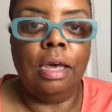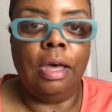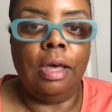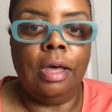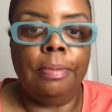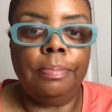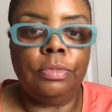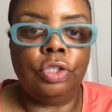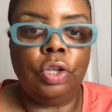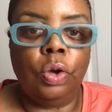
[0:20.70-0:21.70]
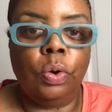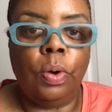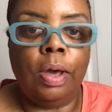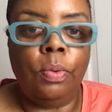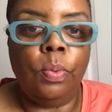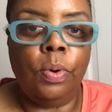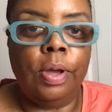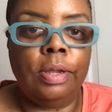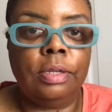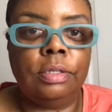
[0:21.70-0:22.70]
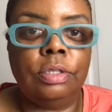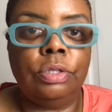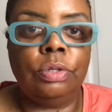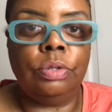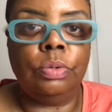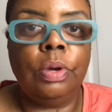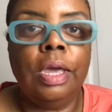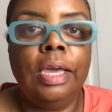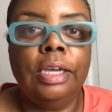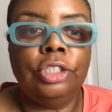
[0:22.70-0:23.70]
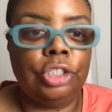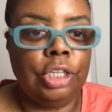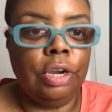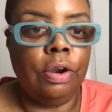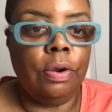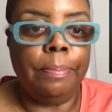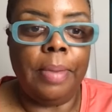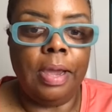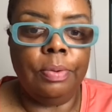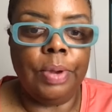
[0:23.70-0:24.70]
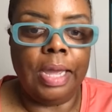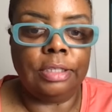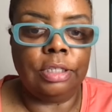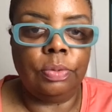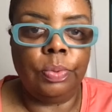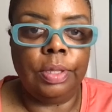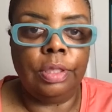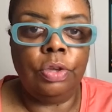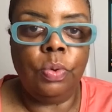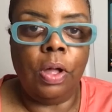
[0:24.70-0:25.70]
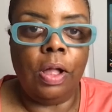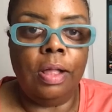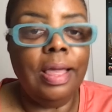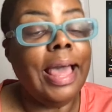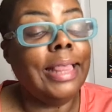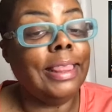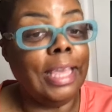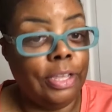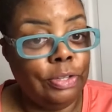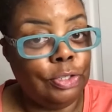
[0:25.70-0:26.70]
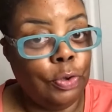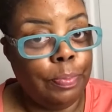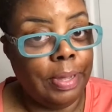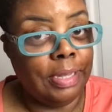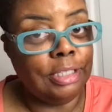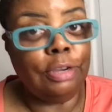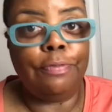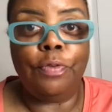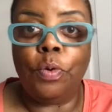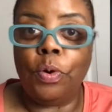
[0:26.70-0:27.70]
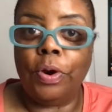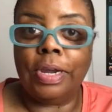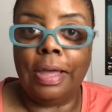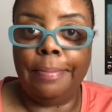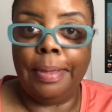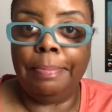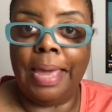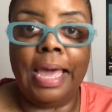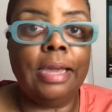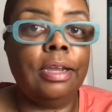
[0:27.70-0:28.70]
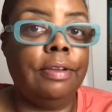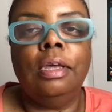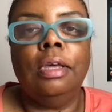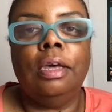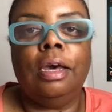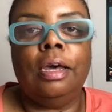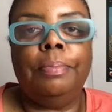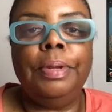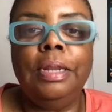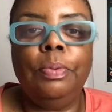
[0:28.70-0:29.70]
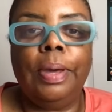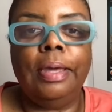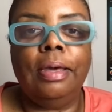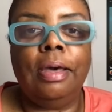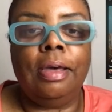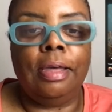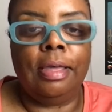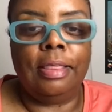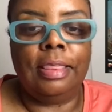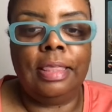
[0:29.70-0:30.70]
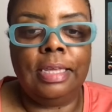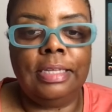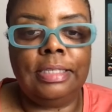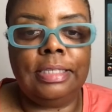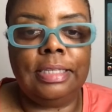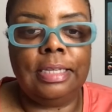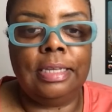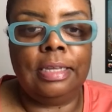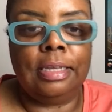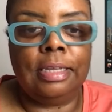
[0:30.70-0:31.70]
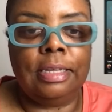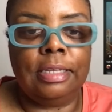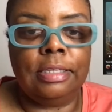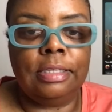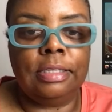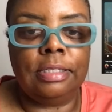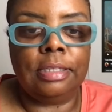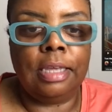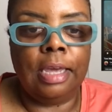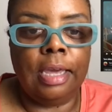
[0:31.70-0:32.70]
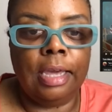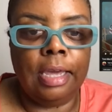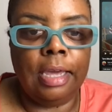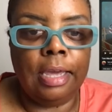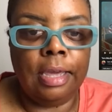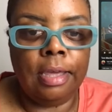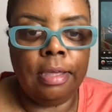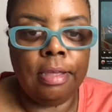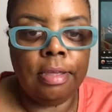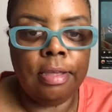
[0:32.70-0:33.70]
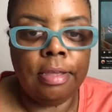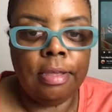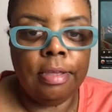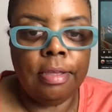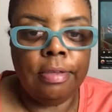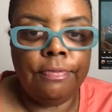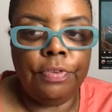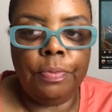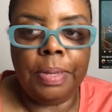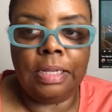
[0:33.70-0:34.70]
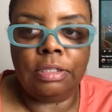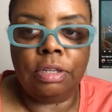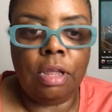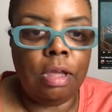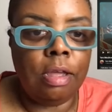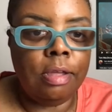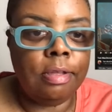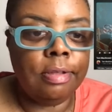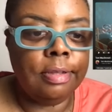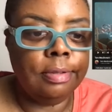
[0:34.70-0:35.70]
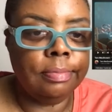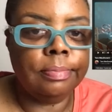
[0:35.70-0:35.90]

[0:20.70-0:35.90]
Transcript: Um, so I want to share my reaction with you all. Thank you so much for coming back and uh, but anyway, uh, this is a few minutes long.